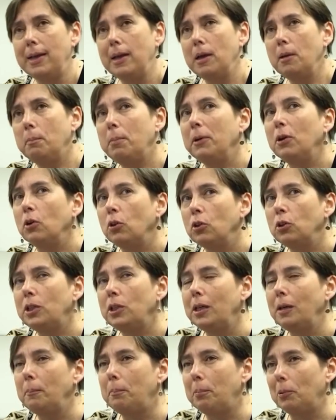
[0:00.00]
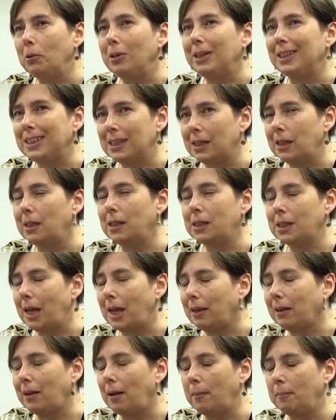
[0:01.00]
but they do not have to be
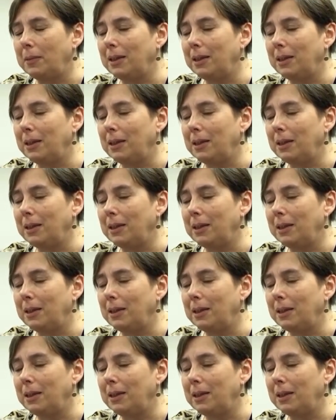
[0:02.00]
exactly the